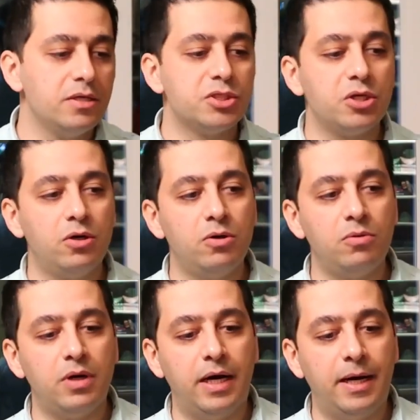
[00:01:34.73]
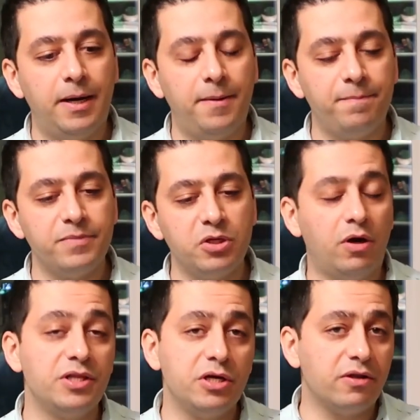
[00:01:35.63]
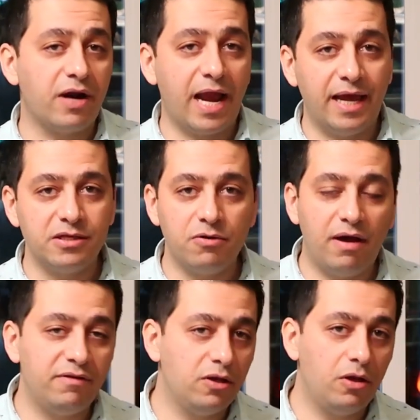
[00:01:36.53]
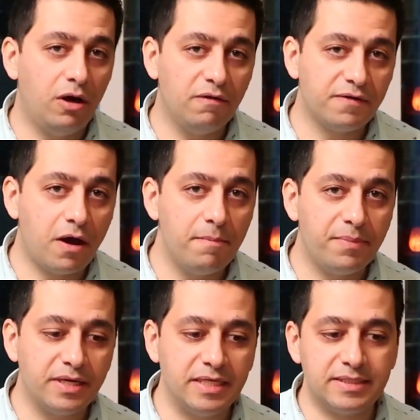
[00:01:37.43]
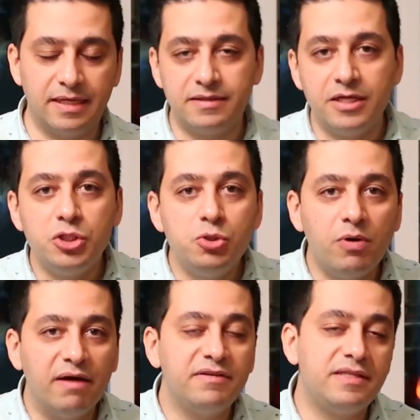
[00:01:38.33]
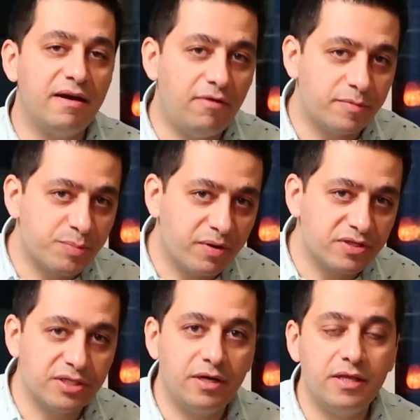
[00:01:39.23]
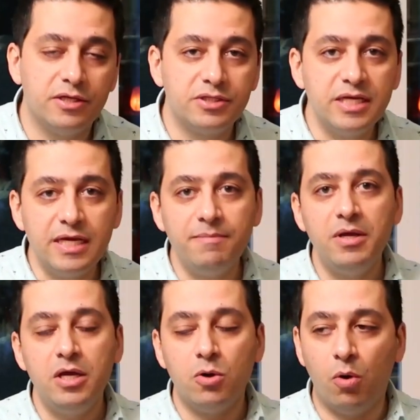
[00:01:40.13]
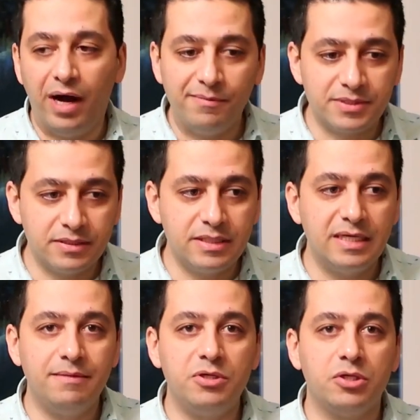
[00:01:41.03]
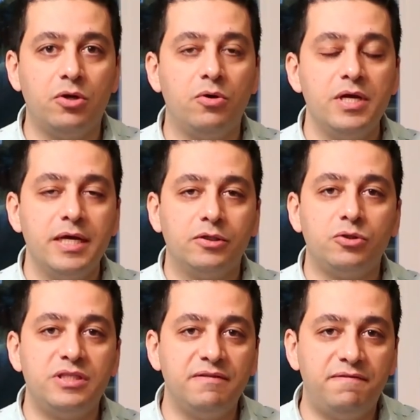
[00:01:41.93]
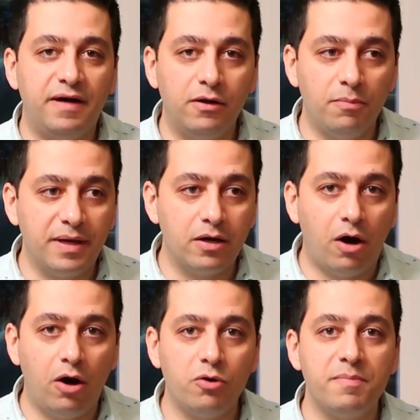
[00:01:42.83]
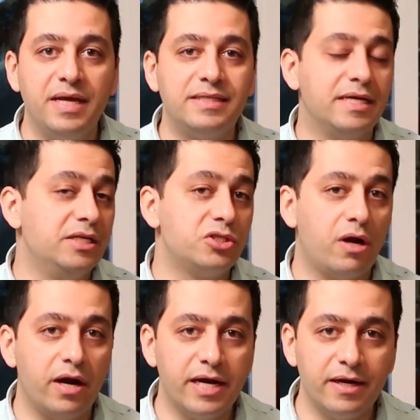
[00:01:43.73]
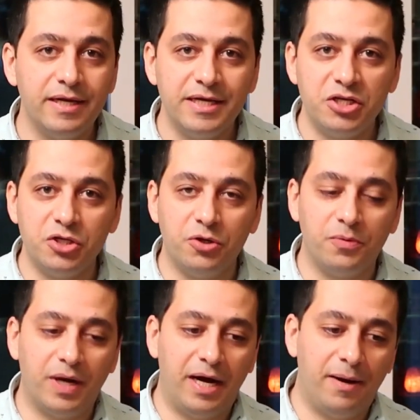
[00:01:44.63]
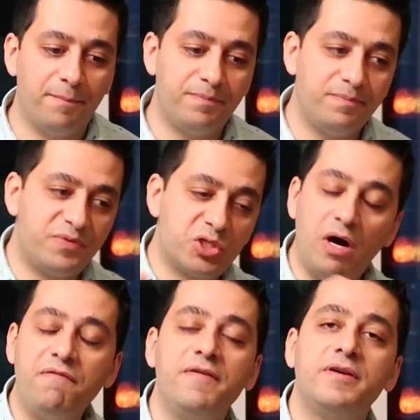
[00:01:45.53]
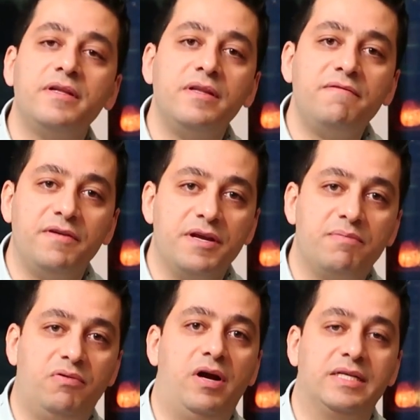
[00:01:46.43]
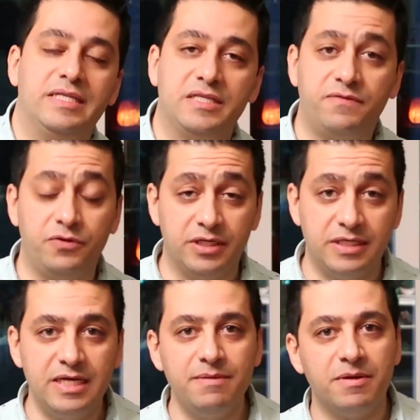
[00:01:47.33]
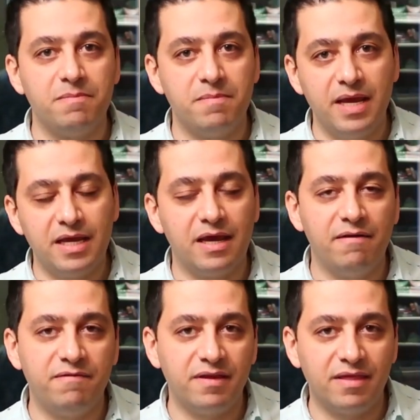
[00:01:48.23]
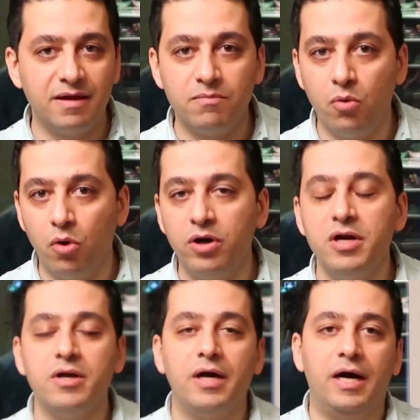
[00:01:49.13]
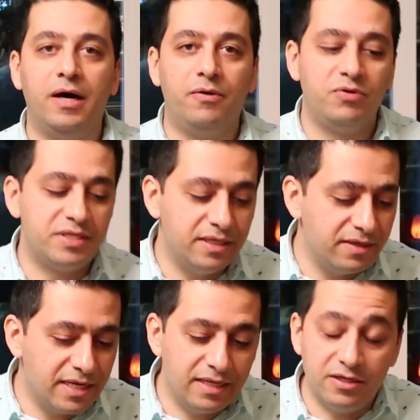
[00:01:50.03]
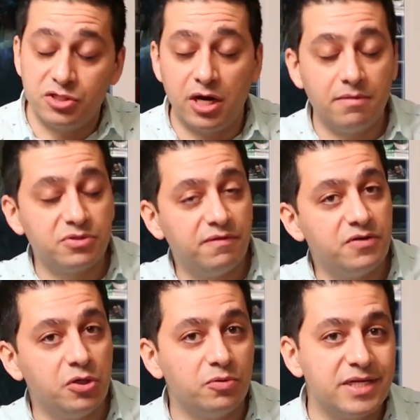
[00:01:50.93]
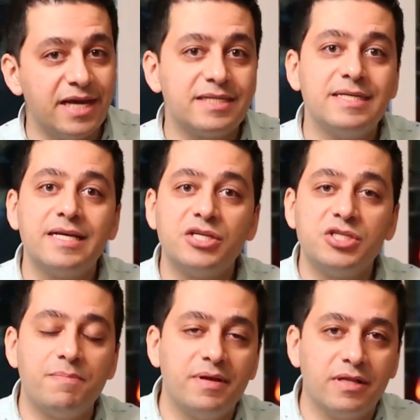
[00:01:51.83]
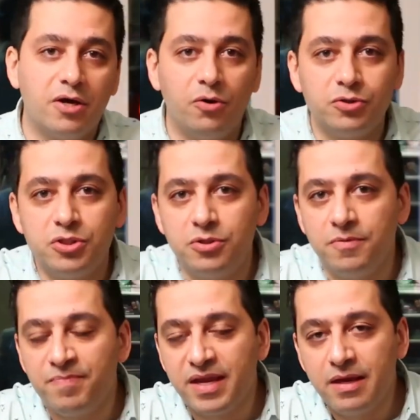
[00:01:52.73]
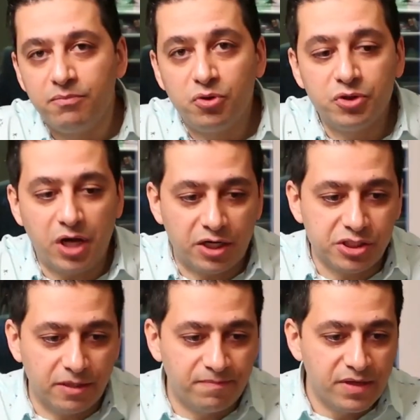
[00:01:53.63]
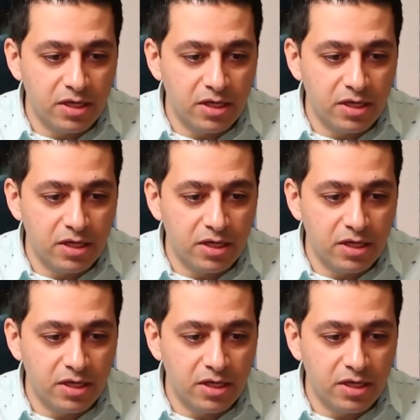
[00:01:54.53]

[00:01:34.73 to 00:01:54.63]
So, um, you know, on the other hand, you have a lot of companies that they do have a DevOps person in the team who helps the team, you know, to develop and automate the entire, you know, um, software delivery process for the team and make everything more uh, resilient in terms of, you know, testing and shipping the code to production.